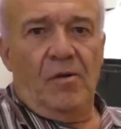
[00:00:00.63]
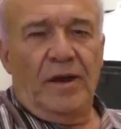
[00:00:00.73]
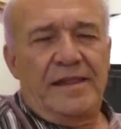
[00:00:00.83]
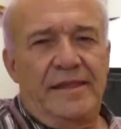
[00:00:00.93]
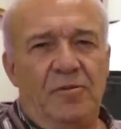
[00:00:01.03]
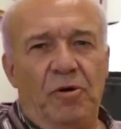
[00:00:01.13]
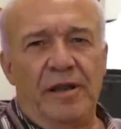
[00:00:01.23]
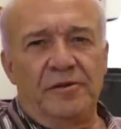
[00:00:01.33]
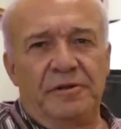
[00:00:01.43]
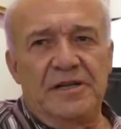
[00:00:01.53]
Well, I think one
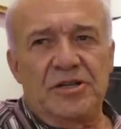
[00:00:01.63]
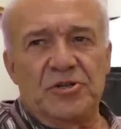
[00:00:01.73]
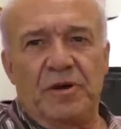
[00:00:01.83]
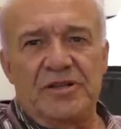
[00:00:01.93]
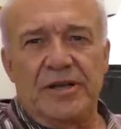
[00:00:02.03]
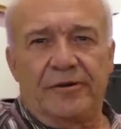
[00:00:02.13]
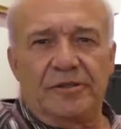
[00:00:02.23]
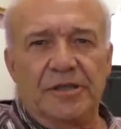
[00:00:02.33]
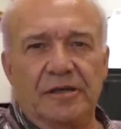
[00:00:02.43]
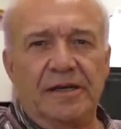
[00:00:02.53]
of the reasons why
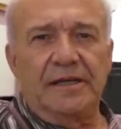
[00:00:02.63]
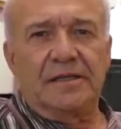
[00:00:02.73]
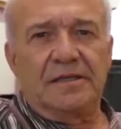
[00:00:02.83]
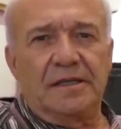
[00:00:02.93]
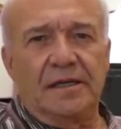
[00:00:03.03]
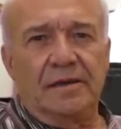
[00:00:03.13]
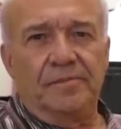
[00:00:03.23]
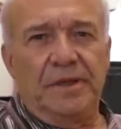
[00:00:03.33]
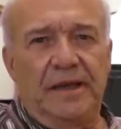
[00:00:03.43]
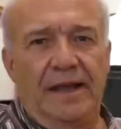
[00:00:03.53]
Secretariat uh,
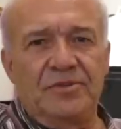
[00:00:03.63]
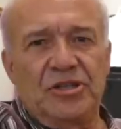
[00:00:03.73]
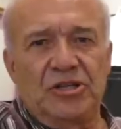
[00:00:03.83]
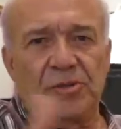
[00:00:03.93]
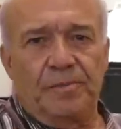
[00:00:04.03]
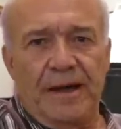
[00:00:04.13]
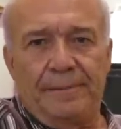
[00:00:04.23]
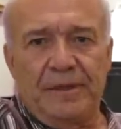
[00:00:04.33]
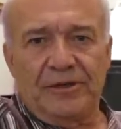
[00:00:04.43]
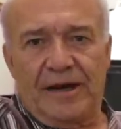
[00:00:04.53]
became such a
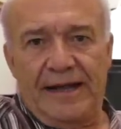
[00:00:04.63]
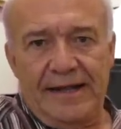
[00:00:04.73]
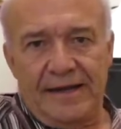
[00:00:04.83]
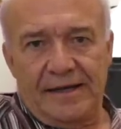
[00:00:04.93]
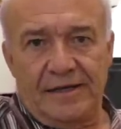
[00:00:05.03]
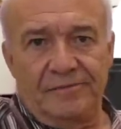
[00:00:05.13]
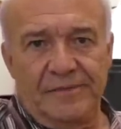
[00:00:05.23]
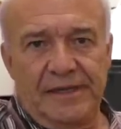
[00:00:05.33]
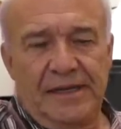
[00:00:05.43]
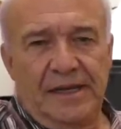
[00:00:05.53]
popular icon
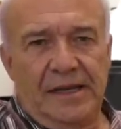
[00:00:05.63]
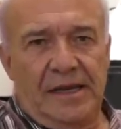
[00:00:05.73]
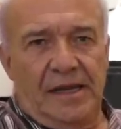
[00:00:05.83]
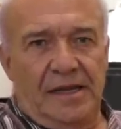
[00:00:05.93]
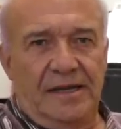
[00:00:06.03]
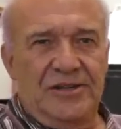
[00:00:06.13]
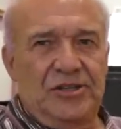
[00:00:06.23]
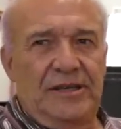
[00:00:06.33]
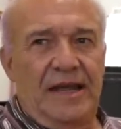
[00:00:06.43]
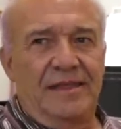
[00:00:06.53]

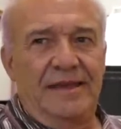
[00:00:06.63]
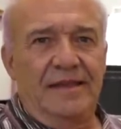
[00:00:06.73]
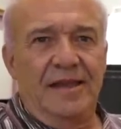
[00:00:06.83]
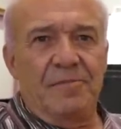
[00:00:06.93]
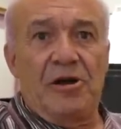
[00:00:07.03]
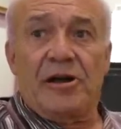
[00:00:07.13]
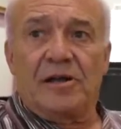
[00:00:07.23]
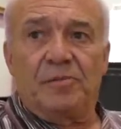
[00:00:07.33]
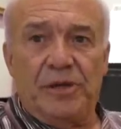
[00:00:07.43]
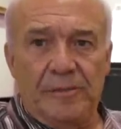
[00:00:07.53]
is that I think the
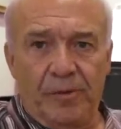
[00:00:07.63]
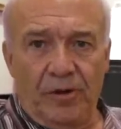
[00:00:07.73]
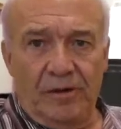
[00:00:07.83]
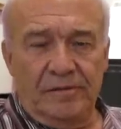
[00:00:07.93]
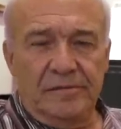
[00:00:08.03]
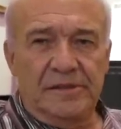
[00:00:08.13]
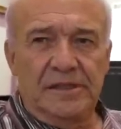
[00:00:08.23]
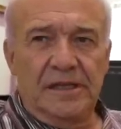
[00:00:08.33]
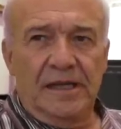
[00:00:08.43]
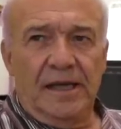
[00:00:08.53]
American people,
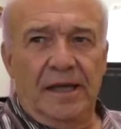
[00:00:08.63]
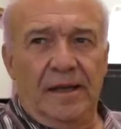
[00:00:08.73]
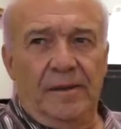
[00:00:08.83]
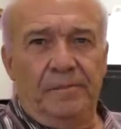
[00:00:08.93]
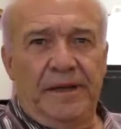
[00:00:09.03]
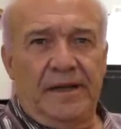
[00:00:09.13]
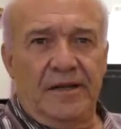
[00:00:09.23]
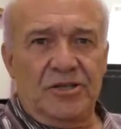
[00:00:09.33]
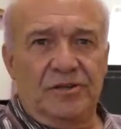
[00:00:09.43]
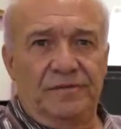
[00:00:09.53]

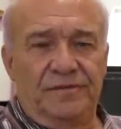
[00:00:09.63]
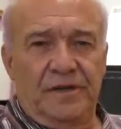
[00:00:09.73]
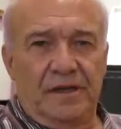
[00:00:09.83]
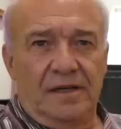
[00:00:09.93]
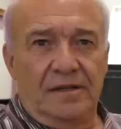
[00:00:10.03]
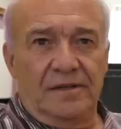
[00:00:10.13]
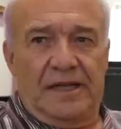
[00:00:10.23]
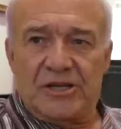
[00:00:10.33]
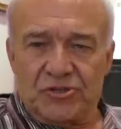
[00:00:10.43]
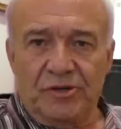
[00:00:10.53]
because of uh, the
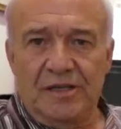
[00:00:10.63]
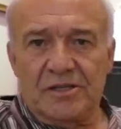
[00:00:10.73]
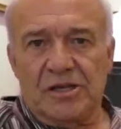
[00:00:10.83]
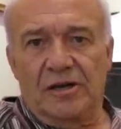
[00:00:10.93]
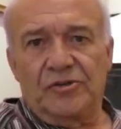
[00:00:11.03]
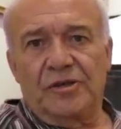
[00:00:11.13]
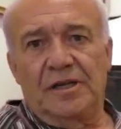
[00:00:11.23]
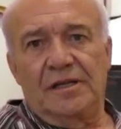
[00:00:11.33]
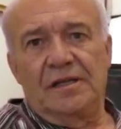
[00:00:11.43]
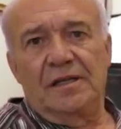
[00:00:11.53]
history of this country,